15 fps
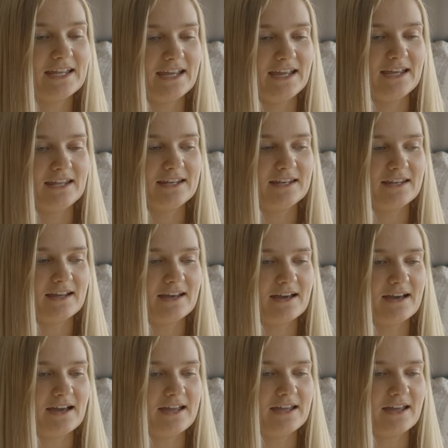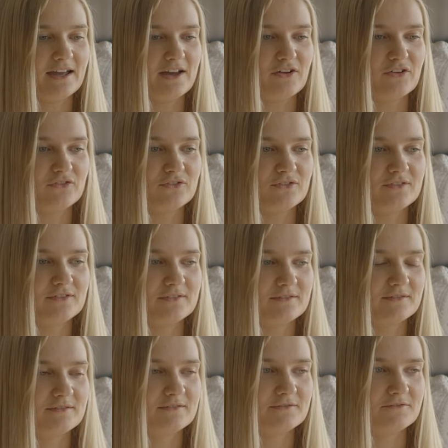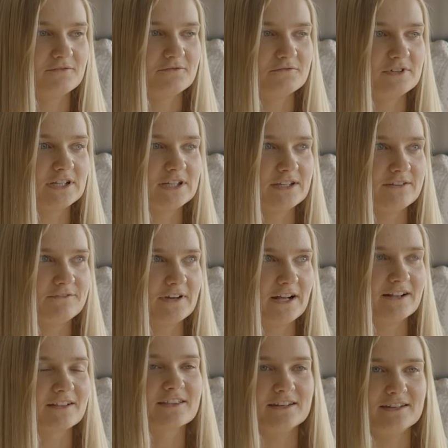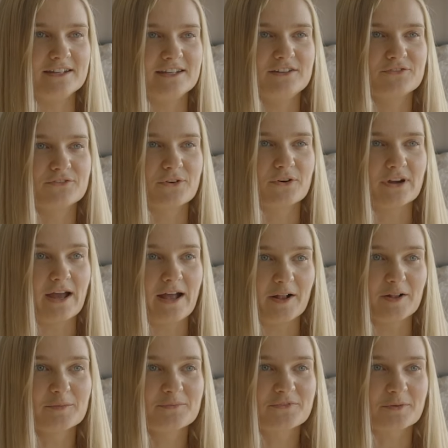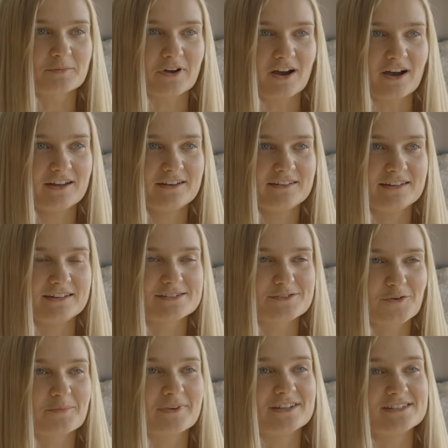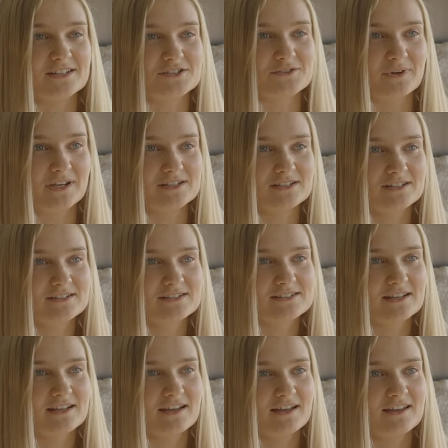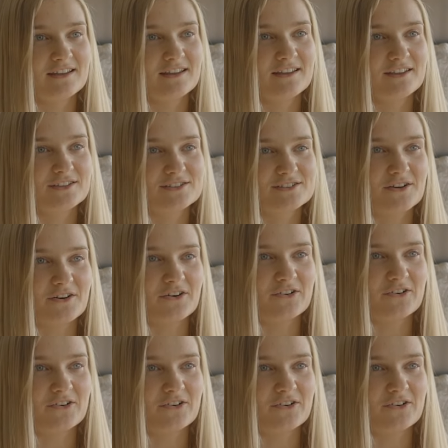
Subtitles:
And I have really felt the need for help from God in so many situations. So